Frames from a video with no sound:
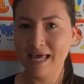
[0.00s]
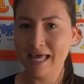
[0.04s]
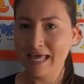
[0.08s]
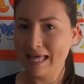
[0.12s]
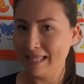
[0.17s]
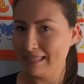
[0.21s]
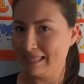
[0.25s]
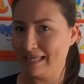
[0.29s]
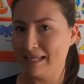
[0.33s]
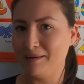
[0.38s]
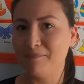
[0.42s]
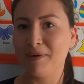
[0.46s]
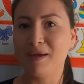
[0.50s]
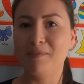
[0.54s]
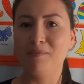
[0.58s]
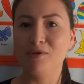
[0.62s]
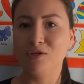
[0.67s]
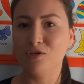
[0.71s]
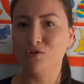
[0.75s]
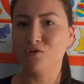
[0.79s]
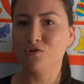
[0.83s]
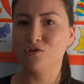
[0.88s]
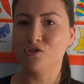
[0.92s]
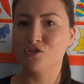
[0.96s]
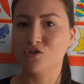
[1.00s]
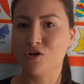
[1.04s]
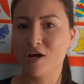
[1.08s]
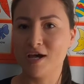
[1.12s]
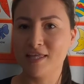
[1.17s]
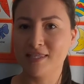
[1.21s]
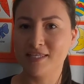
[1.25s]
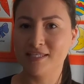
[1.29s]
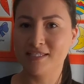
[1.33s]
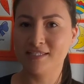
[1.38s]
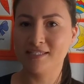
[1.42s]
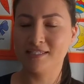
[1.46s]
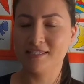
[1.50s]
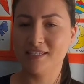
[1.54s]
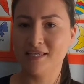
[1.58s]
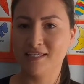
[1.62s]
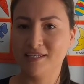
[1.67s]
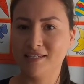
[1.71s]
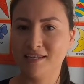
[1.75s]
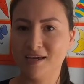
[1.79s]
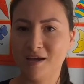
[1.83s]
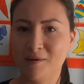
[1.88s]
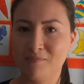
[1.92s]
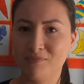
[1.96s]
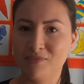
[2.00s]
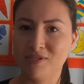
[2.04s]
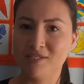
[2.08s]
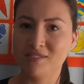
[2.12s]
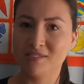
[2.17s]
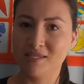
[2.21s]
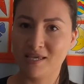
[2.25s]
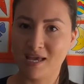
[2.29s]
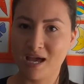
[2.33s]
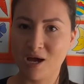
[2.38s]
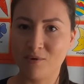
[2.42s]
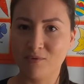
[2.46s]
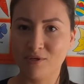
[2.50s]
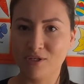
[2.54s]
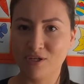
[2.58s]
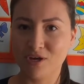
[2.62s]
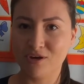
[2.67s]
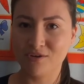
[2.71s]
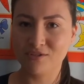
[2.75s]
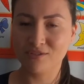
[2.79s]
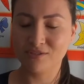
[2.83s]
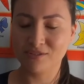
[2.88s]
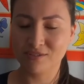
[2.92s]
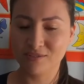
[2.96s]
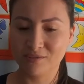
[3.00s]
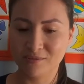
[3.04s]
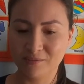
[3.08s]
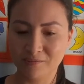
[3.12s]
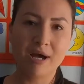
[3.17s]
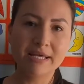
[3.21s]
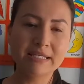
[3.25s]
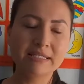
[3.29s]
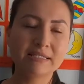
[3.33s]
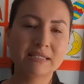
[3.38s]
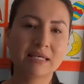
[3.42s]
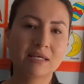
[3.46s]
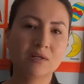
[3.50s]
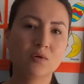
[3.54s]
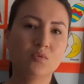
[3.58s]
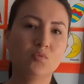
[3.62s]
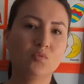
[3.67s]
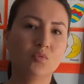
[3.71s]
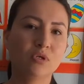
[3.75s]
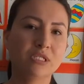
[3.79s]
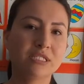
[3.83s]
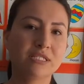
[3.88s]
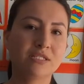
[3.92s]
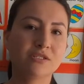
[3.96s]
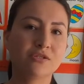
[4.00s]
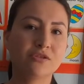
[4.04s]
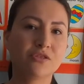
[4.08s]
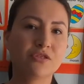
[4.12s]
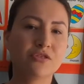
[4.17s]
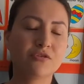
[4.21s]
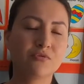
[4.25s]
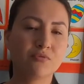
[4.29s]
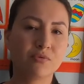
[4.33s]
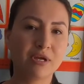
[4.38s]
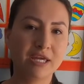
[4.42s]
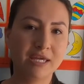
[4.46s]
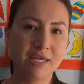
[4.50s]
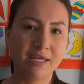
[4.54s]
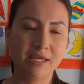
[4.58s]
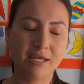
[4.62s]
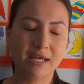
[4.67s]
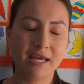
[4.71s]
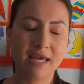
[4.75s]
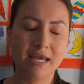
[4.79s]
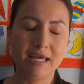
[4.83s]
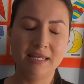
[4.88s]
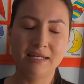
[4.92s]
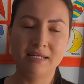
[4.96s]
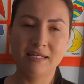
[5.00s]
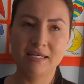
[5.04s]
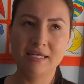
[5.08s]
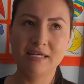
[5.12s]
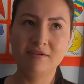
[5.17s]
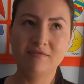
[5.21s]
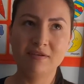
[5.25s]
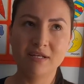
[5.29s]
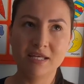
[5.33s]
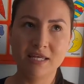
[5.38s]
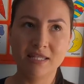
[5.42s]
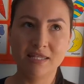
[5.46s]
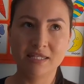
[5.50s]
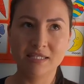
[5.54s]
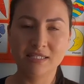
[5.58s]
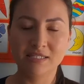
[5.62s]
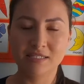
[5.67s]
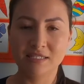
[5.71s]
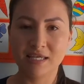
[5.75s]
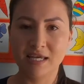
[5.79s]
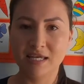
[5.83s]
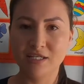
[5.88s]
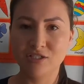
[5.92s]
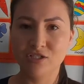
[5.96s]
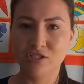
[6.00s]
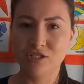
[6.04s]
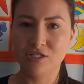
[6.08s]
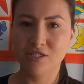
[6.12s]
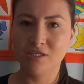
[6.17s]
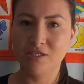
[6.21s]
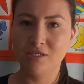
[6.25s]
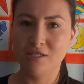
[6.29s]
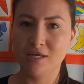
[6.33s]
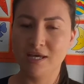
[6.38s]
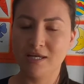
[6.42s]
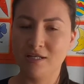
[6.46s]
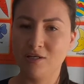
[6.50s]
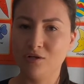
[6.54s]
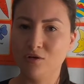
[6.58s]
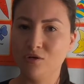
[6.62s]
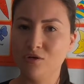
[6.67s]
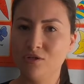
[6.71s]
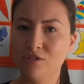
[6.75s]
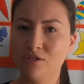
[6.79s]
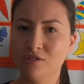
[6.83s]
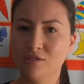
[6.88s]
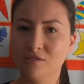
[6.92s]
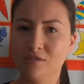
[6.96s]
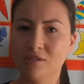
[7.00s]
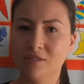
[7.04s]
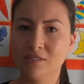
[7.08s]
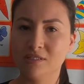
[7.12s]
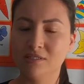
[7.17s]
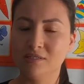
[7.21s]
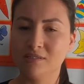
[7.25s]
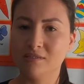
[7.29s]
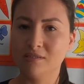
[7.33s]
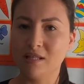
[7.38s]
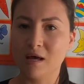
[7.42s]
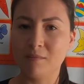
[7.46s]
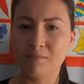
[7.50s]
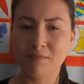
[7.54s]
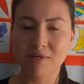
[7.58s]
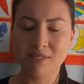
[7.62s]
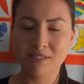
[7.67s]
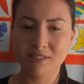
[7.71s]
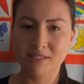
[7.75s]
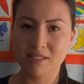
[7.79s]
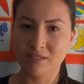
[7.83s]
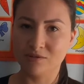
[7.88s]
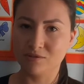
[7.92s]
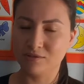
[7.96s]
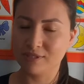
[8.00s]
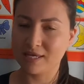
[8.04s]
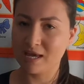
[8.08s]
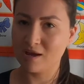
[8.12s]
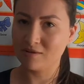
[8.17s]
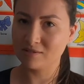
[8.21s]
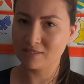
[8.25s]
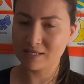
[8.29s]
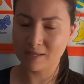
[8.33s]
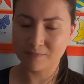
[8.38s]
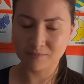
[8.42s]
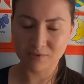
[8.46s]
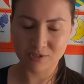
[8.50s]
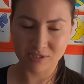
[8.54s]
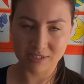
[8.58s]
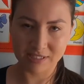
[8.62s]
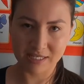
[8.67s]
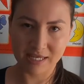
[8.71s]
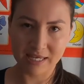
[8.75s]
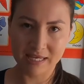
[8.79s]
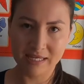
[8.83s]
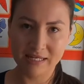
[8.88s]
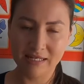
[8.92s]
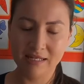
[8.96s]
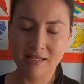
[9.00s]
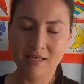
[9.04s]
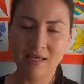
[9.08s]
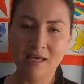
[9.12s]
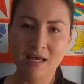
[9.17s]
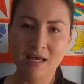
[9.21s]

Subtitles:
then maybe you could try this and see how it goes. My son was 3, and even at this age he had learned his numbers. He could count up to 10,